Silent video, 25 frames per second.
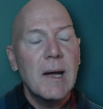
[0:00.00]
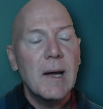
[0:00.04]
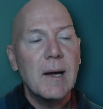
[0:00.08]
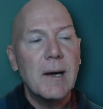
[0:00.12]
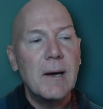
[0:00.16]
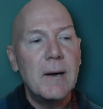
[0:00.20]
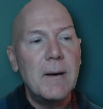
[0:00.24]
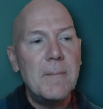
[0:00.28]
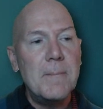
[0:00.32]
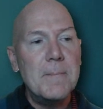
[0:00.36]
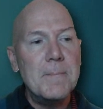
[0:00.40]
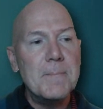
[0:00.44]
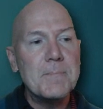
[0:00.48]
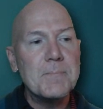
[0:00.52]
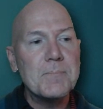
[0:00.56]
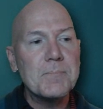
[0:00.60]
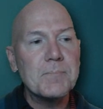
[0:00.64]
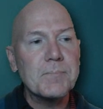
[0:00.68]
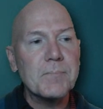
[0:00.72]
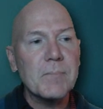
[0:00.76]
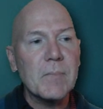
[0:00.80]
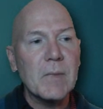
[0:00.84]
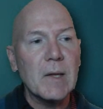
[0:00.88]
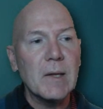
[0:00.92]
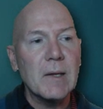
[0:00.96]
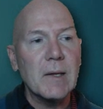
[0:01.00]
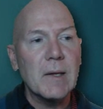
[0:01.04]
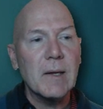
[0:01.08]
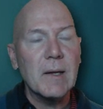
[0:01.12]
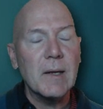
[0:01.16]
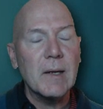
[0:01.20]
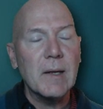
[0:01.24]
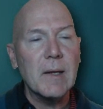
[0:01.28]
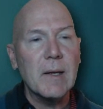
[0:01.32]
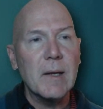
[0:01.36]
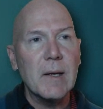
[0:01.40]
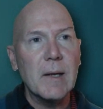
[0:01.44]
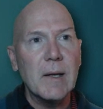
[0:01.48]
Um,
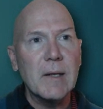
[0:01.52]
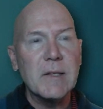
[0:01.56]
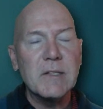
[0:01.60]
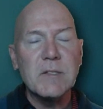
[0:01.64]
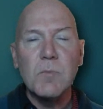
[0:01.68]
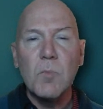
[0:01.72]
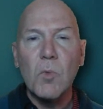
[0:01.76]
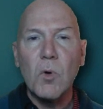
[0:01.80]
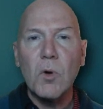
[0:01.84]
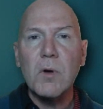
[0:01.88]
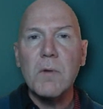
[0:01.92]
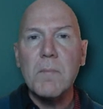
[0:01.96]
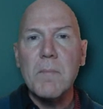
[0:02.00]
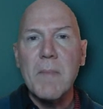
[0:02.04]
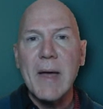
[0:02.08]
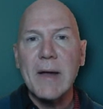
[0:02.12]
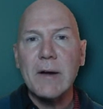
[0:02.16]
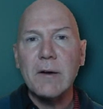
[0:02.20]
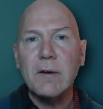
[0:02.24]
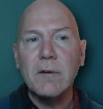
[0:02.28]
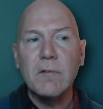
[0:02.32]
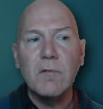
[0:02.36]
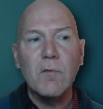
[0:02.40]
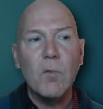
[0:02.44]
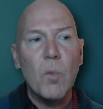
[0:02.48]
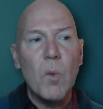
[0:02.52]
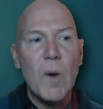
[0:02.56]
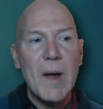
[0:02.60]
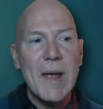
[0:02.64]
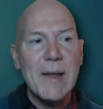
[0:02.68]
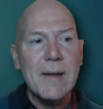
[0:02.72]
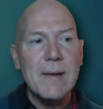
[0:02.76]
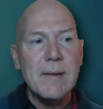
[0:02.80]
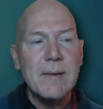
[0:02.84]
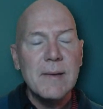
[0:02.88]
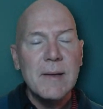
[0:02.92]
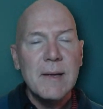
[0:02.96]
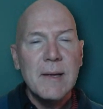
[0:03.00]
it's more a matter of
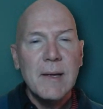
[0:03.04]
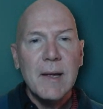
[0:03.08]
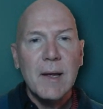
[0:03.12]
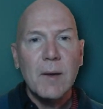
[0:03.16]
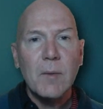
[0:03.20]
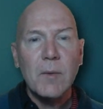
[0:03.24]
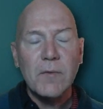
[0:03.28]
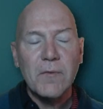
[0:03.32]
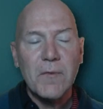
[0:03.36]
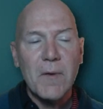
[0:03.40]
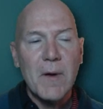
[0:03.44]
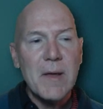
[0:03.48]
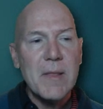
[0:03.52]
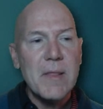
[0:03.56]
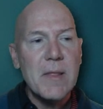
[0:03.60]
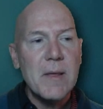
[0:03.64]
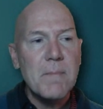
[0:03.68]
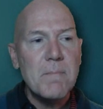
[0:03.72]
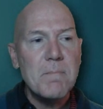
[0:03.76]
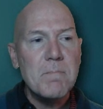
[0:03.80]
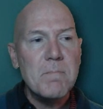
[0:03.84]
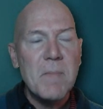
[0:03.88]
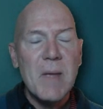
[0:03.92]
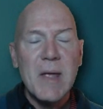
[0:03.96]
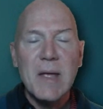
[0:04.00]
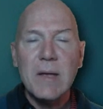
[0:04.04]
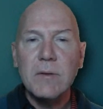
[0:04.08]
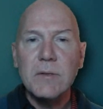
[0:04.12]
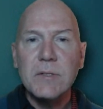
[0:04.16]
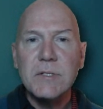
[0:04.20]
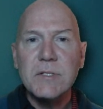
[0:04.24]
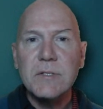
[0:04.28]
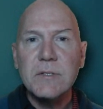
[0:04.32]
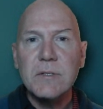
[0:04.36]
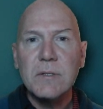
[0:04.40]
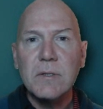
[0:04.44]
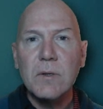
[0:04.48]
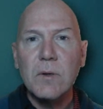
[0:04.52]
when. We find that
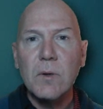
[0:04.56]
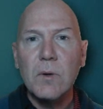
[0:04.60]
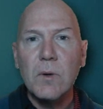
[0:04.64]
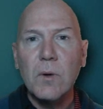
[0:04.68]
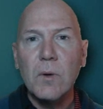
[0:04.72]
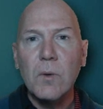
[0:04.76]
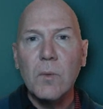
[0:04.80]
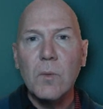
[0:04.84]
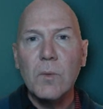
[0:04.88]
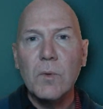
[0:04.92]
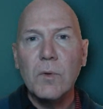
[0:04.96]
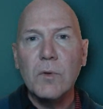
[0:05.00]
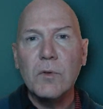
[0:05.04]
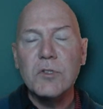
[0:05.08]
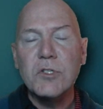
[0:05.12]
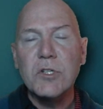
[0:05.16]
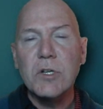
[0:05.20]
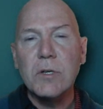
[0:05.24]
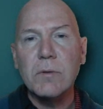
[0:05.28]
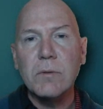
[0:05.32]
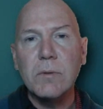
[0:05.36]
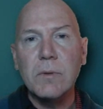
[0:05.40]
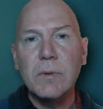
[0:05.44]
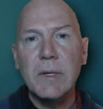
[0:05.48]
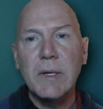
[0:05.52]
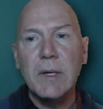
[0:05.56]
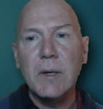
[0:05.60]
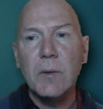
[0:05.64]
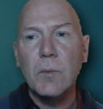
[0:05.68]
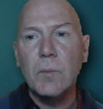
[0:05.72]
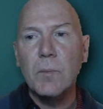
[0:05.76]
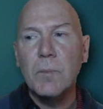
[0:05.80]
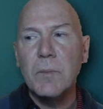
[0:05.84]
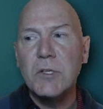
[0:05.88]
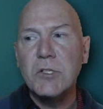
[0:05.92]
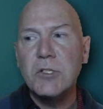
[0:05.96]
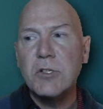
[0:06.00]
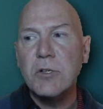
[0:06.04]
males generally
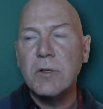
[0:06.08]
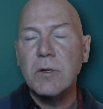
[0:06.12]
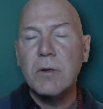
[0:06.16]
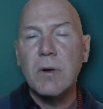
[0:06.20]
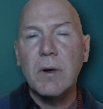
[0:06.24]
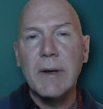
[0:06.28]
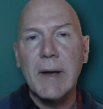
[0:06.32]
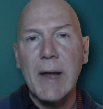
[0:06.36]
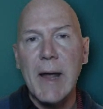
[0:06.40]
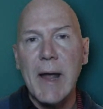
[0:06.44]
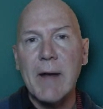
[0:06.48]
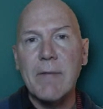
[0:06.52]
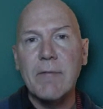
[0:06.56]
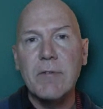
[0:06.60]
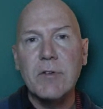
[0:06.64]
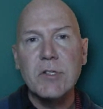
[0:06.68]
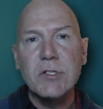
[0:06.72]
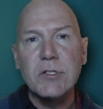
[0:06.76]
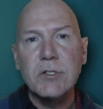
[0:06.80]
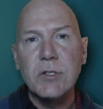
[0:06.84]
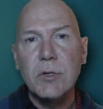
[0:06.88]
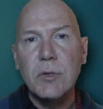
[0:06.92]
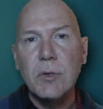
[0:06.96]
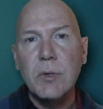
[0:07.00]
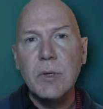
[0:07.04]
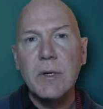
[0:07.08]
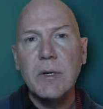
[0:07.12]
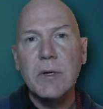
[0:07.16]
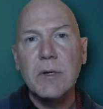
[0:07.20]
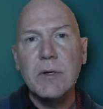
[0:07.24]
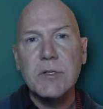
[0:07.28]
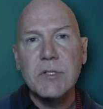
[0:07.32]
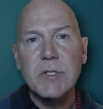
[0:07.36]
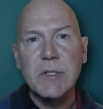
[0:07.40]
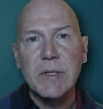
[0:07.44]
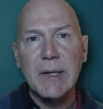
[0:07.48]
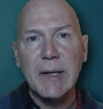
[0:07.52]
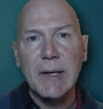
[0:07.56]
mature on average two
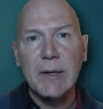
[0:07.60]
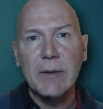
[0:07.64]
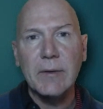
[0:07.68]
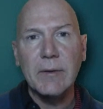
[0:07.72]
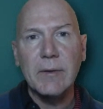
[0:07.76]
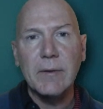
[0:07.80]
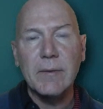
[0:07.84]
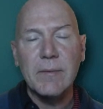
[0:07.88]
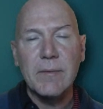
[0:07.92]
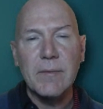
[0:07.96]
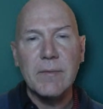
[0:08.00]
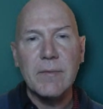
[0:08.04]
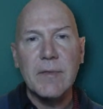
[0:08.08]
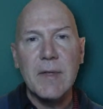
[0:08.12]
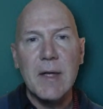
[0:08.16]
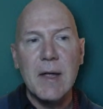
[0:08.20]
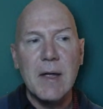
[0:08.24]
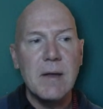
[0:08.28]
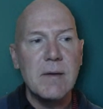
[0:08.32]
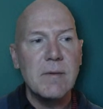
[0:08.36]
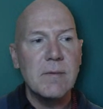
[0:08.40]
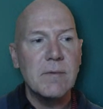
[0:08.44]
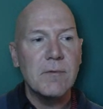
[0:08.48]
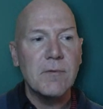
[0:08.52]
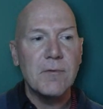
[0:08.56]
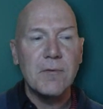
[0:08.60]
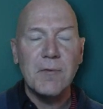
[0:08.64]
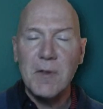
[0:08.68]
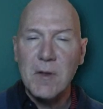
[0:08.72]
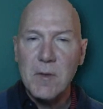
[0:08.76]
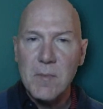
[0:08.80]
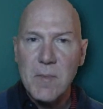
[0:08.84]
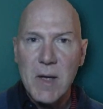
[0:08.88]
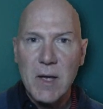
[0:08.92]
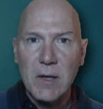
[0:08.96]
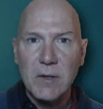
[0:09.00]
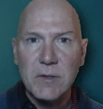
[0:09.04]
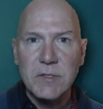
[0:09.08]
years later than
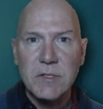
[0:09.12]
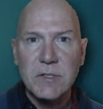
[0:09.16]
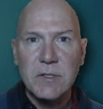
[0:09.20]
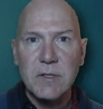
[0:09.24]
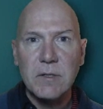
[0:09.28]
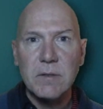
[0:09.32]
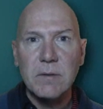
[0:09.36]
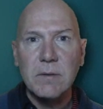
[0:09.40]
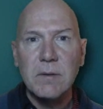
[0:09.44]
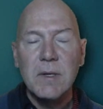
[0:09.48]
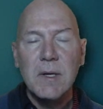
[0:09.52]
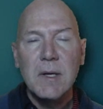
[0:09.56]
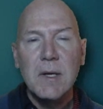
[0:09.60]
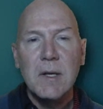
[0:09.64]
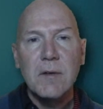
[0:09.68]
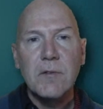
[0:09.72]
females do.